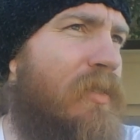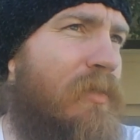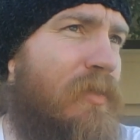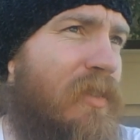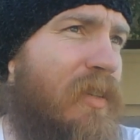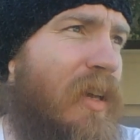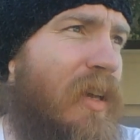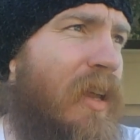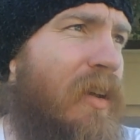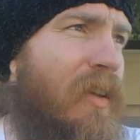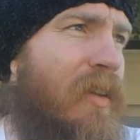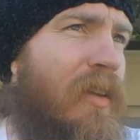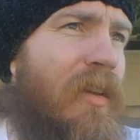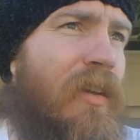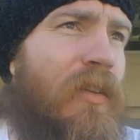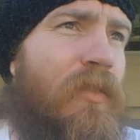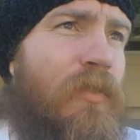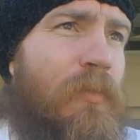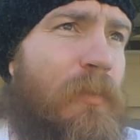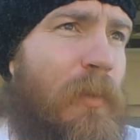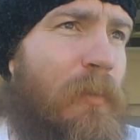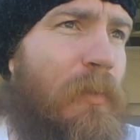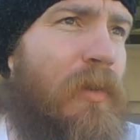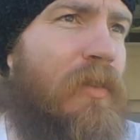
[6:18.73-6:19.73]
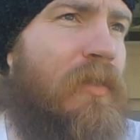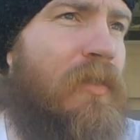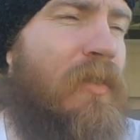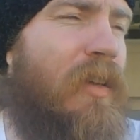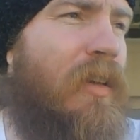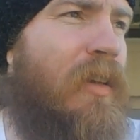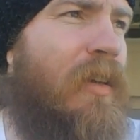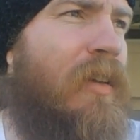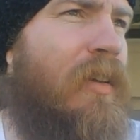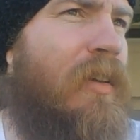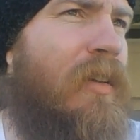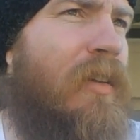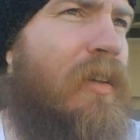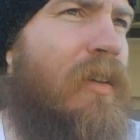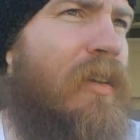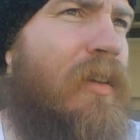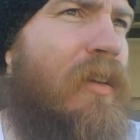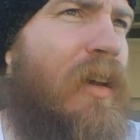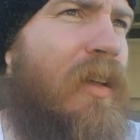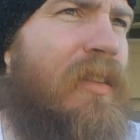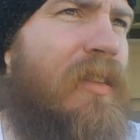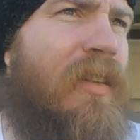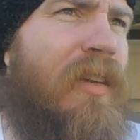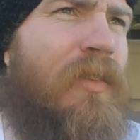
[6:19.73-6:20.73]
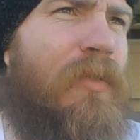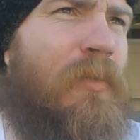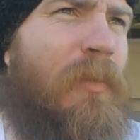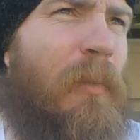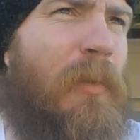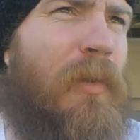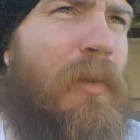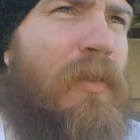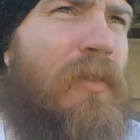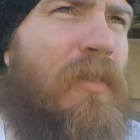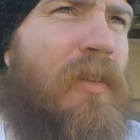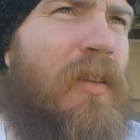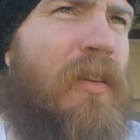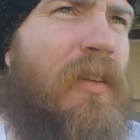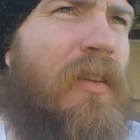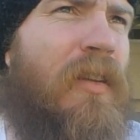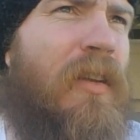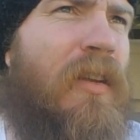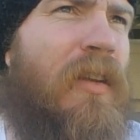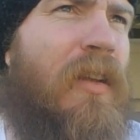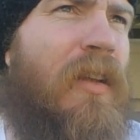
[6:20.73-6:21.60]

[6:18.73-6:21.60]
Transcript: It was Saturday. It was my birthday. I think it was my birthday.